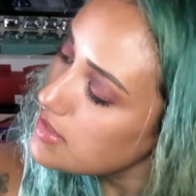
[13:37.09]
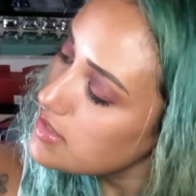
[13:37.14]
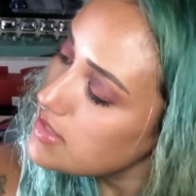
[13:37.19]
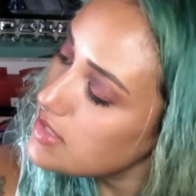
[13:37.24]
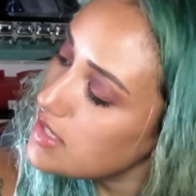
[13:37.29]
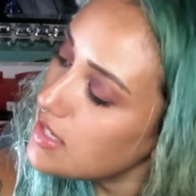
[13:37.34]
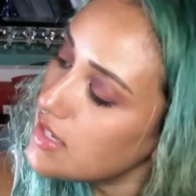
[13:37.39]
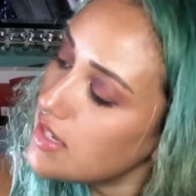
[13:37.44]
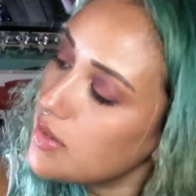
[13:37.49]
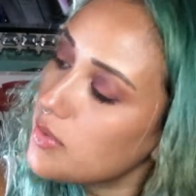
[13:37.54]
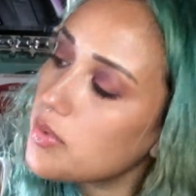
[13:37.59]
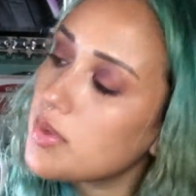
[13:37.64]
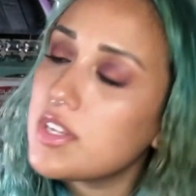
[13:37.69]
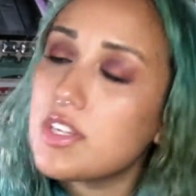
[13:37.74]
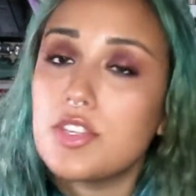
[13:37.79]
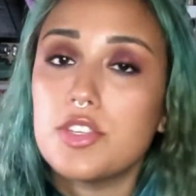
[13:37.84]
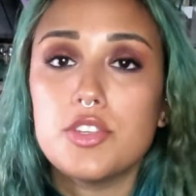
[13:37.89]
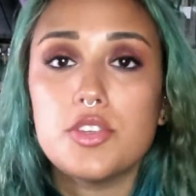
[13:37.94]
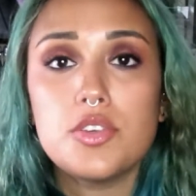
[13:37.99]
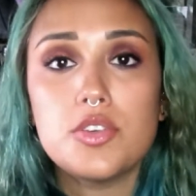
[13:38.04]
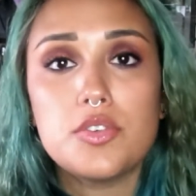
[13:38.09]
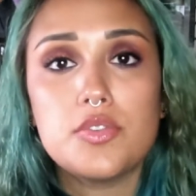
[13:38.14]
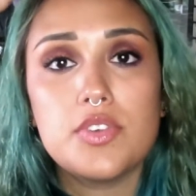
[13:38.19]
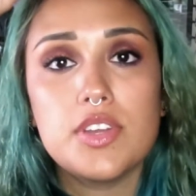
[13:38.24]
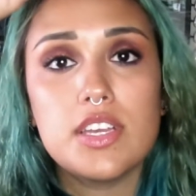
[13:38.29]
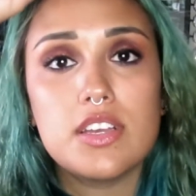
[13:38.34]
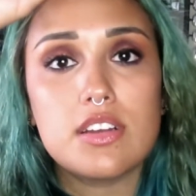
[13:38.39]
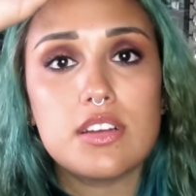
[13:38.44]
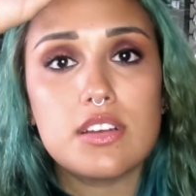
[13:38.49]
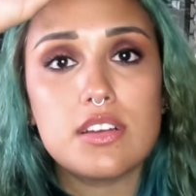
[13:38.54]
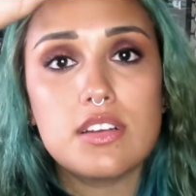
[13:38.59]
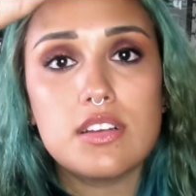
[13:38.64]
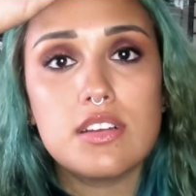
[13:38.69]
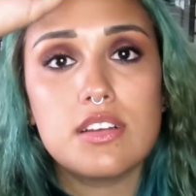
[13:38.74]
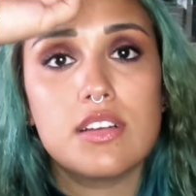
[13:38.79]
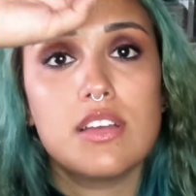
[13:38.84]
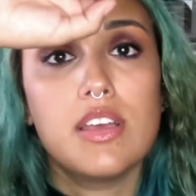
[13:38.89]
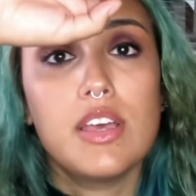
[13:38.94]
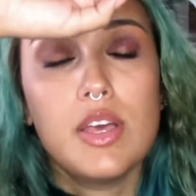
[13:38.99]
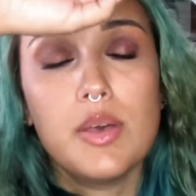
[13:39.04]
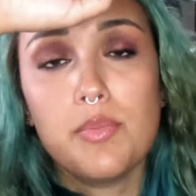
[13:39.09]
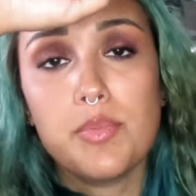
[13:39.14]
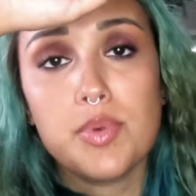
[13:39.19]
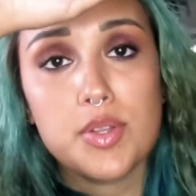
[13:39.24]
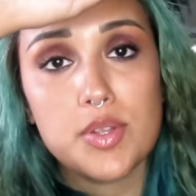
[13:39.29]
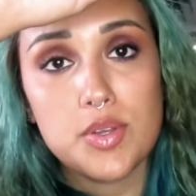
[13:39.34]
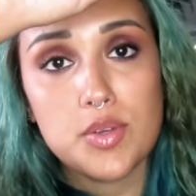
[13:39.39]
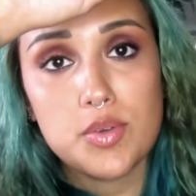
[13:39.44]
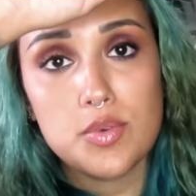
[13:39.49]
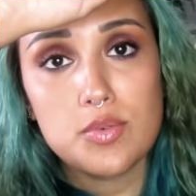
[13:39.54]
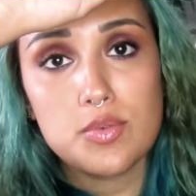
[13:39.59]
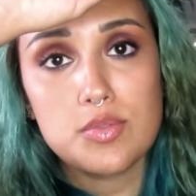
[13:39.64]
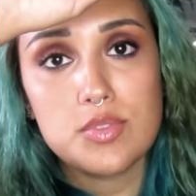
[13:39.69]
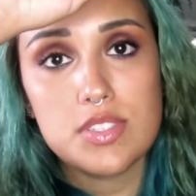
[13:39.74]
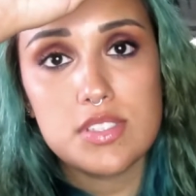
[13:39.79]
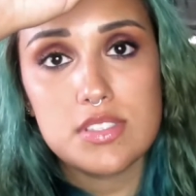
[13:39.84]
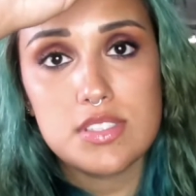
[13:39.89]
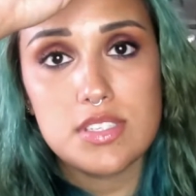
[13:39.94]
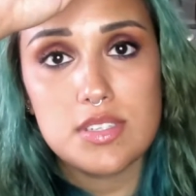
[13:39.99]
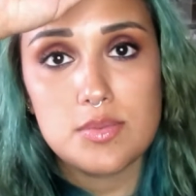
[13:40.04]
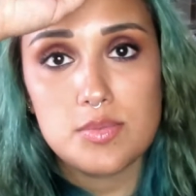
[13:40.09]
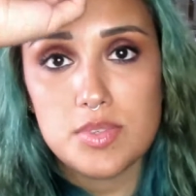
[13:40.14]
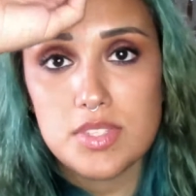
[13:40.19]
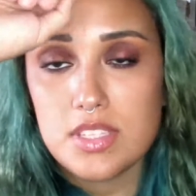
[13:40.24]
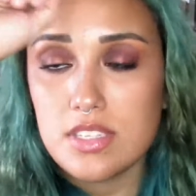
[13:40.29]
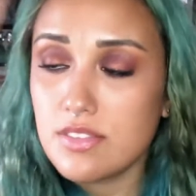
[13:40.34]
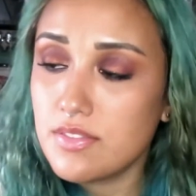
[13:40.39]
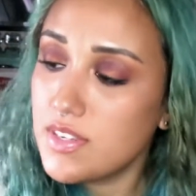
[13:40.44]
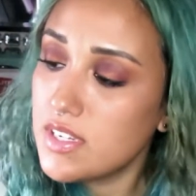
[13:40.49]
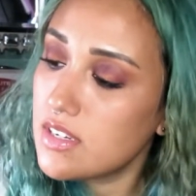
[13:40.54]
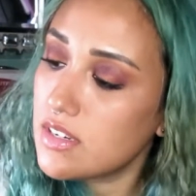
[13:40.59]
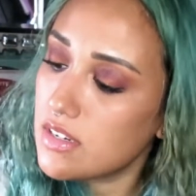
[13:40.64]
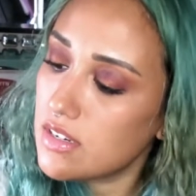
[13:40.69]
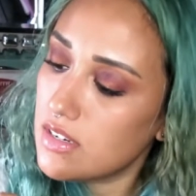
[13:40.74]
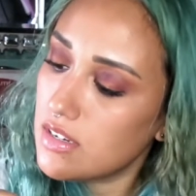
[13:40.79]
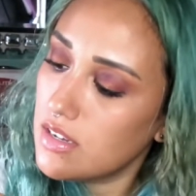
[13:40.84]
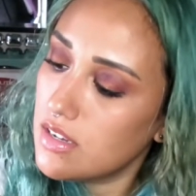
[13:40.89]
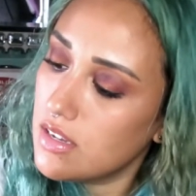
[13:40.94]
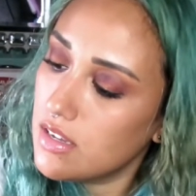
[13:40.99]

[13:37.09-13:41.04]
See, when you do your finger, but who does it with their finger?